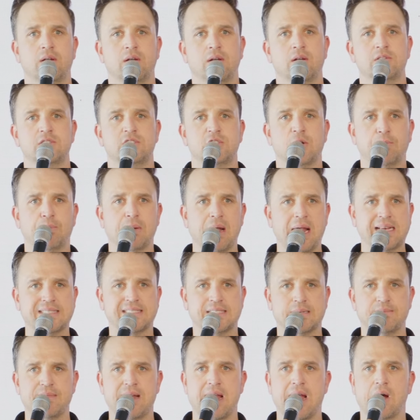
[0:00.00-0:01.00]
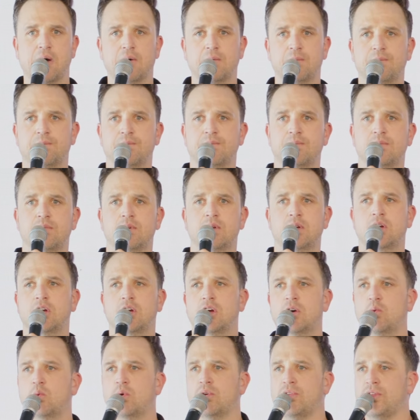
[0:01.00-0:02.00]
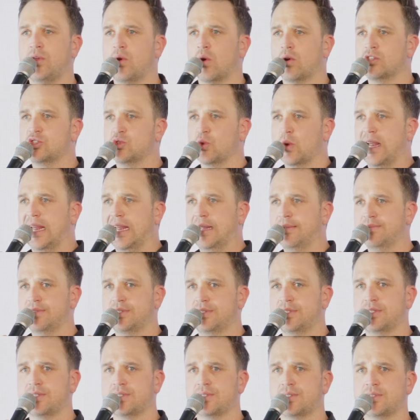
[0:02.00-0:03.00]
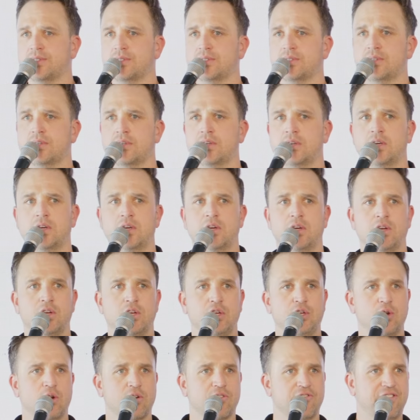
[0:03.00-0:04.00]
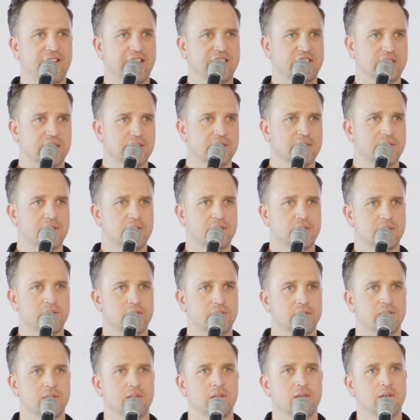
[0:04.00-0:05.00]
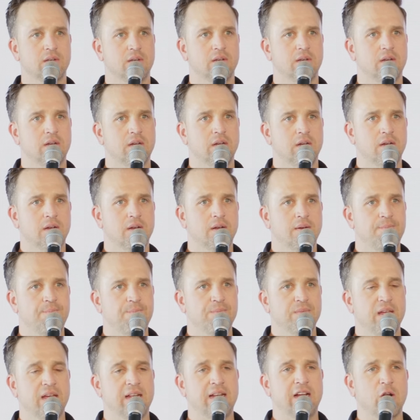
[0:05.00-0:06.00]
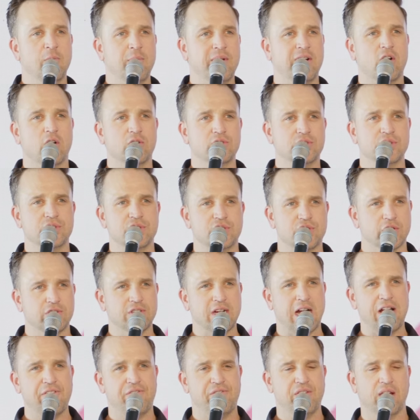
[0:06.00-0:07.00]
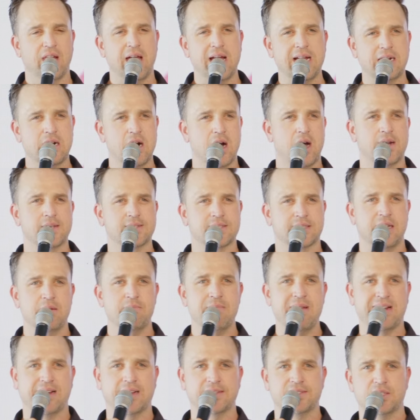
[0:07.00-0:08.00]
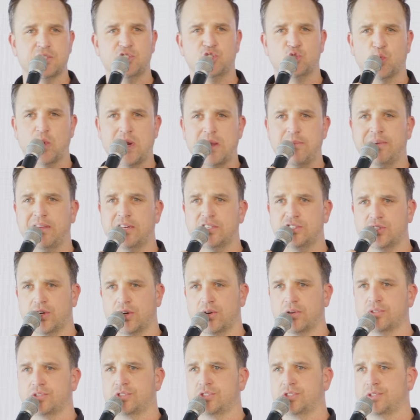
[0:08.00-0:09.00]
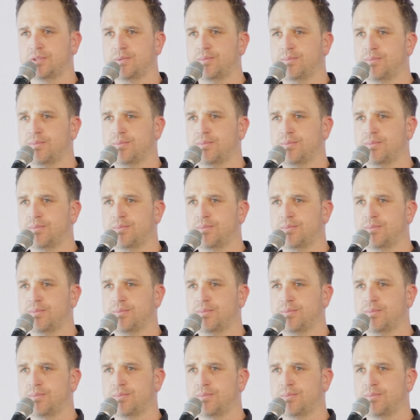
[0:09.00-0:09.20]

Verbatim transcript: So bless them now with your dreams, your visions. And hear me, Goshen's Church, I feel like God is going to make us a dreaming church.